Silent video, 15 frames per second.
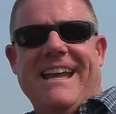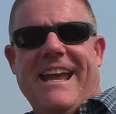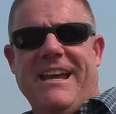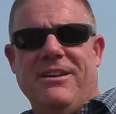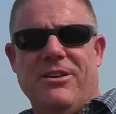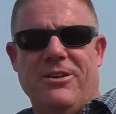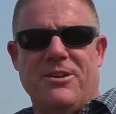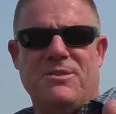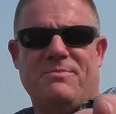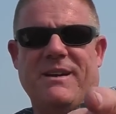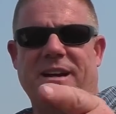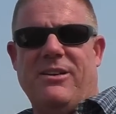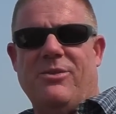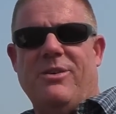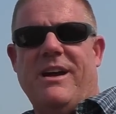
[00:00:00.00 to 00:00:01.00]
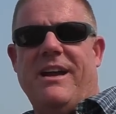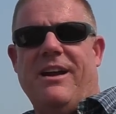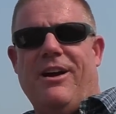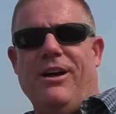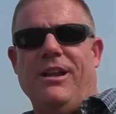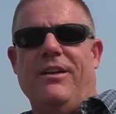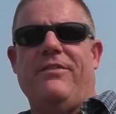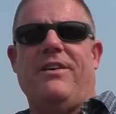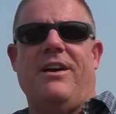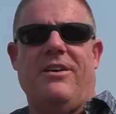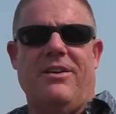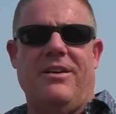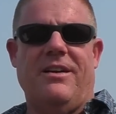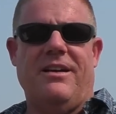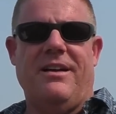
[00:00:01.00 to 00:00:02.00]
Hey nerds, by the way, all of
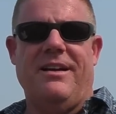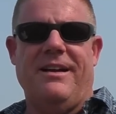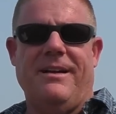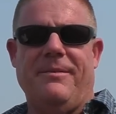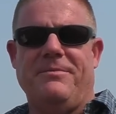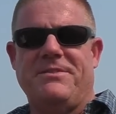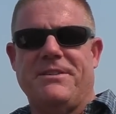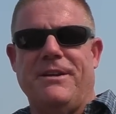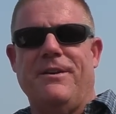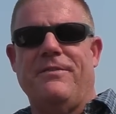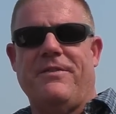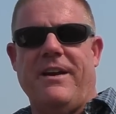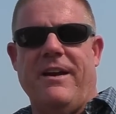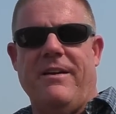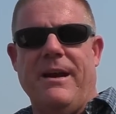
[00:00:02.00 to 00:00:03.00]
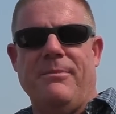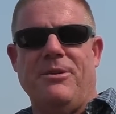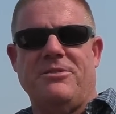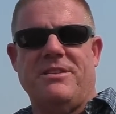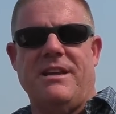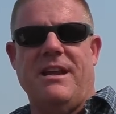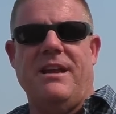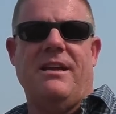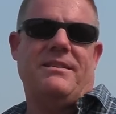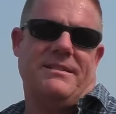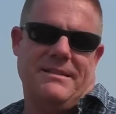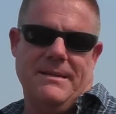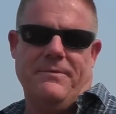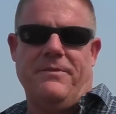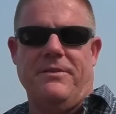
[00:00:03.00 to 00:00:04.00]
our uh, center fire ammo today,
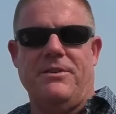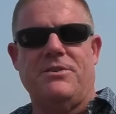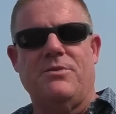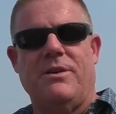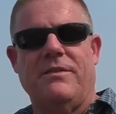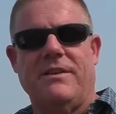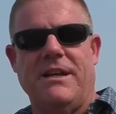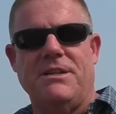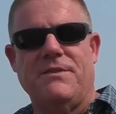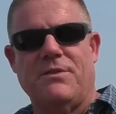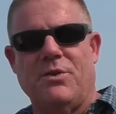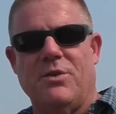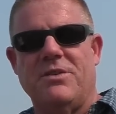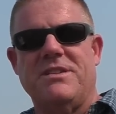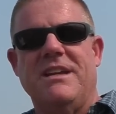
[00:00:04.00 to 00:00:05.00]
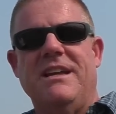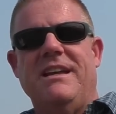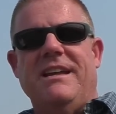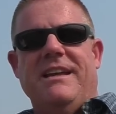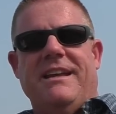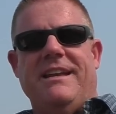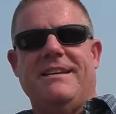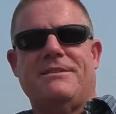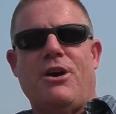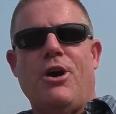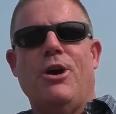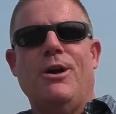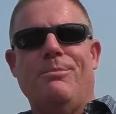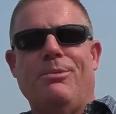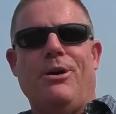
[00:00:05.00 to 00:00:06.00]
except for the twelve gauge of course, is
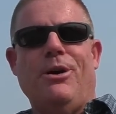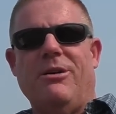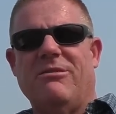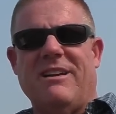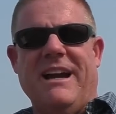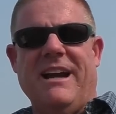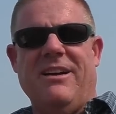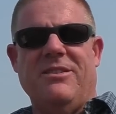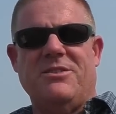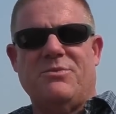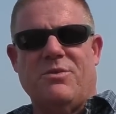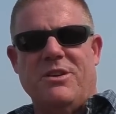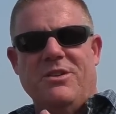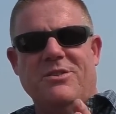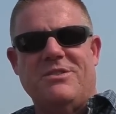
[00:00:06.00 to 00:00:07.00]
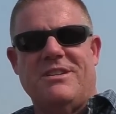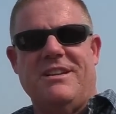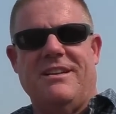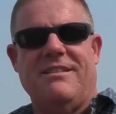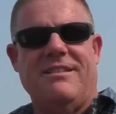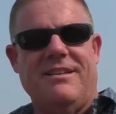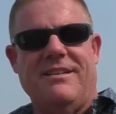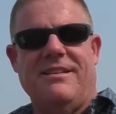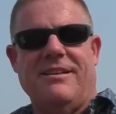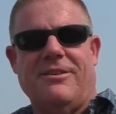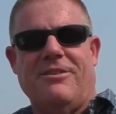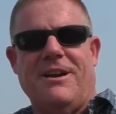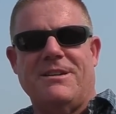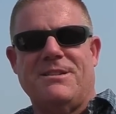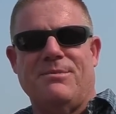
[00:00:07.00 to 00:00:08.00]
hardball rounds. We're using it uh,
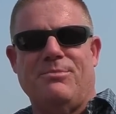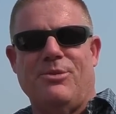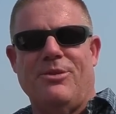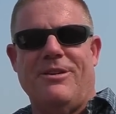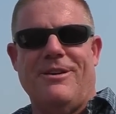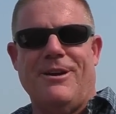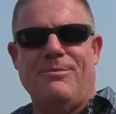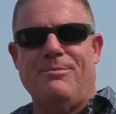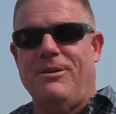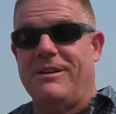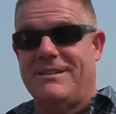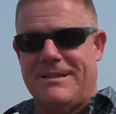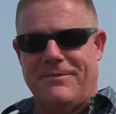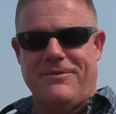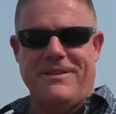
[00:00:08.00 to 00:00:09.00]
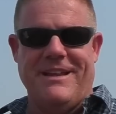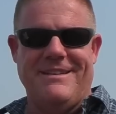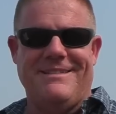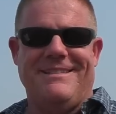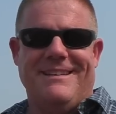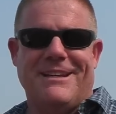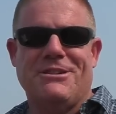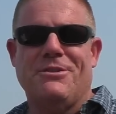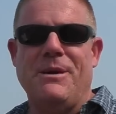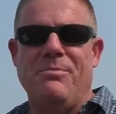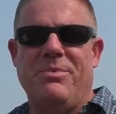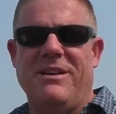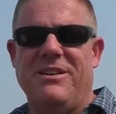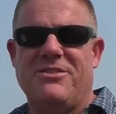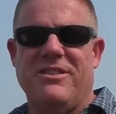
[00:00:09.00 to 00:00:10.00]
across the board, hardball, except for that extreme
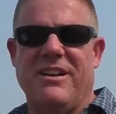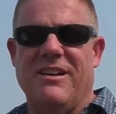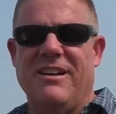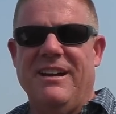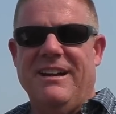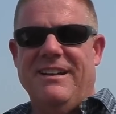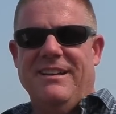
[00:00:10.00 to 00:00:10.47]
penetrator.